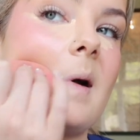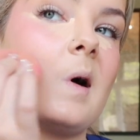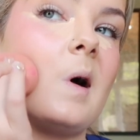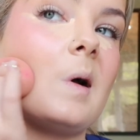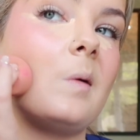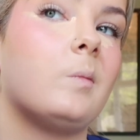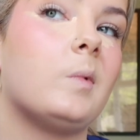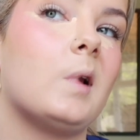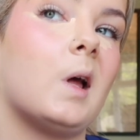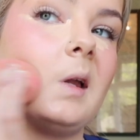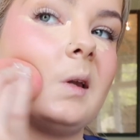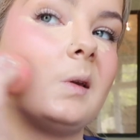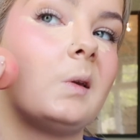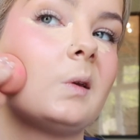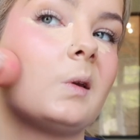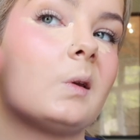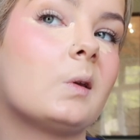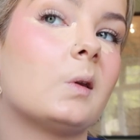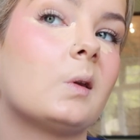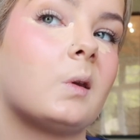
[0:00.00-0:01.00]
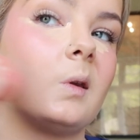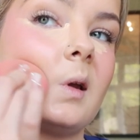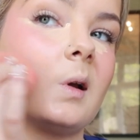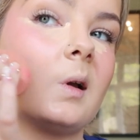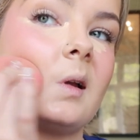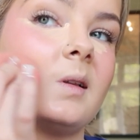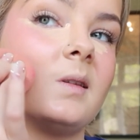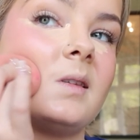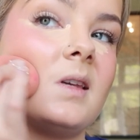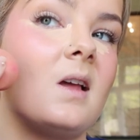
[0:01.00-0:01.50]
I blend the
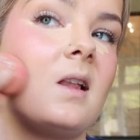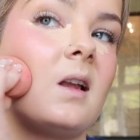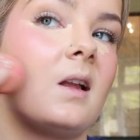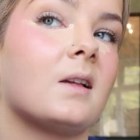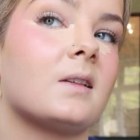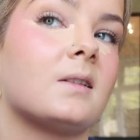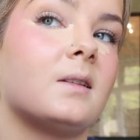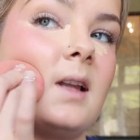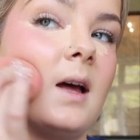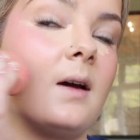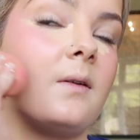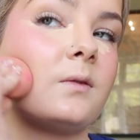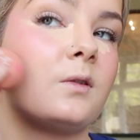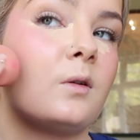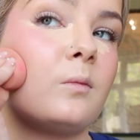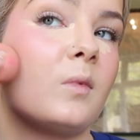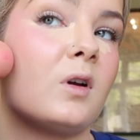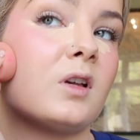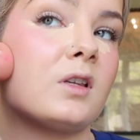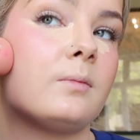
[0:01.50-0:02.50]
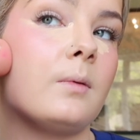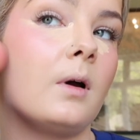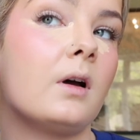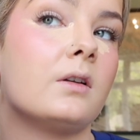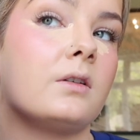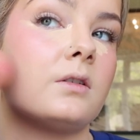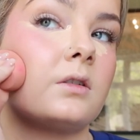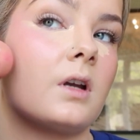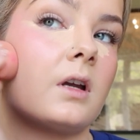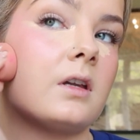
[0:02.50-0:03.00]
concealer that's left on my
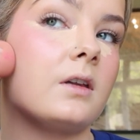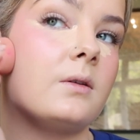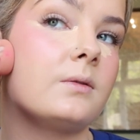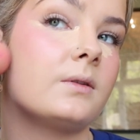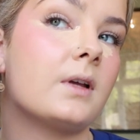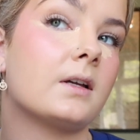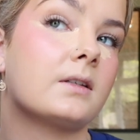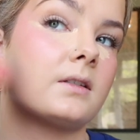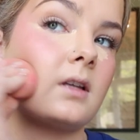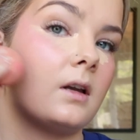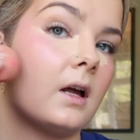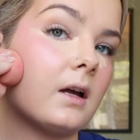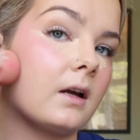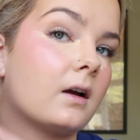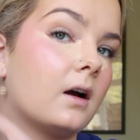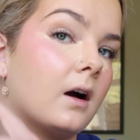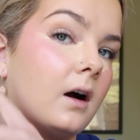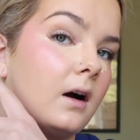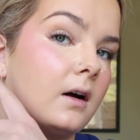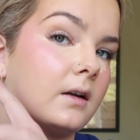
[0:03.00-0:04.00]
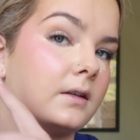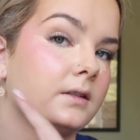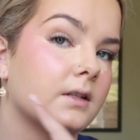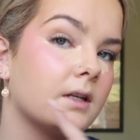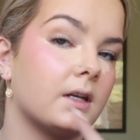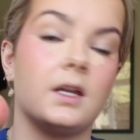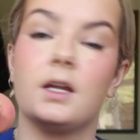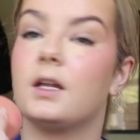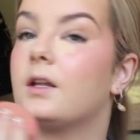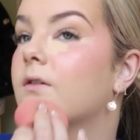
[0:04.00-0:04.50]
sponge. I use that to like cut
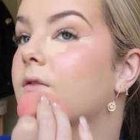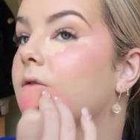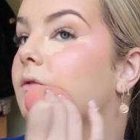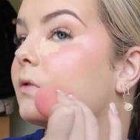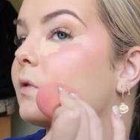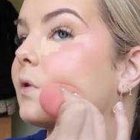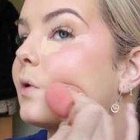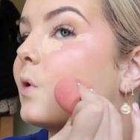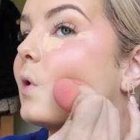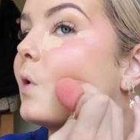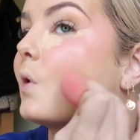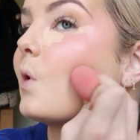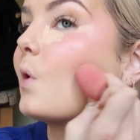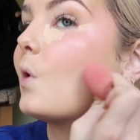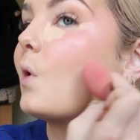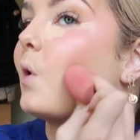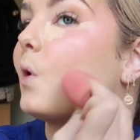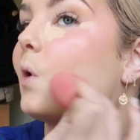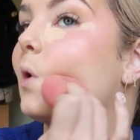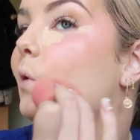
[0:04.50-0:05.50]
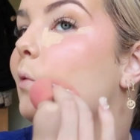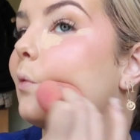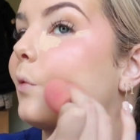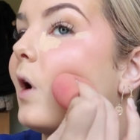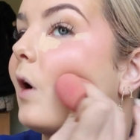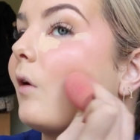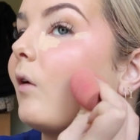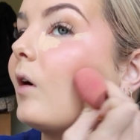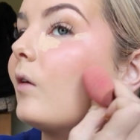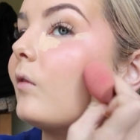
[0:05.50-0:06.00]
underneath
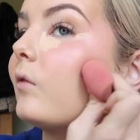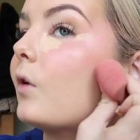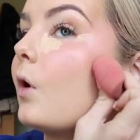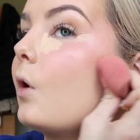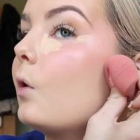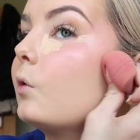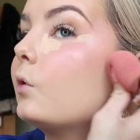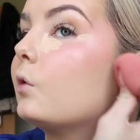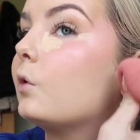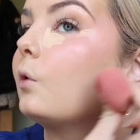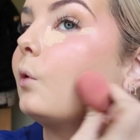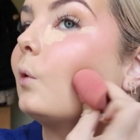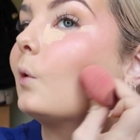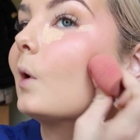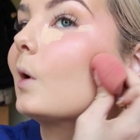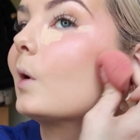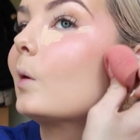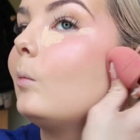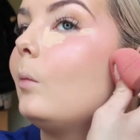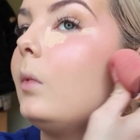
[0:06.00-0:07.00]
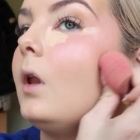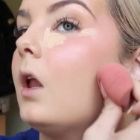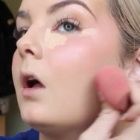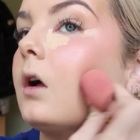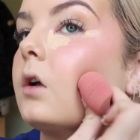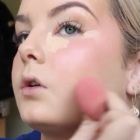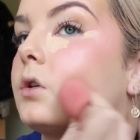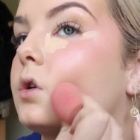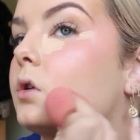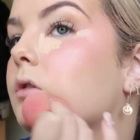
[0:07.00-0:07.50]
where I've contoured and
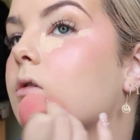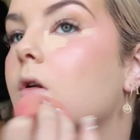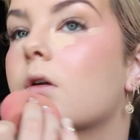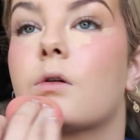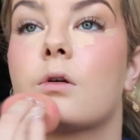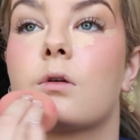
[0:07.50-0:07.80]
blushed.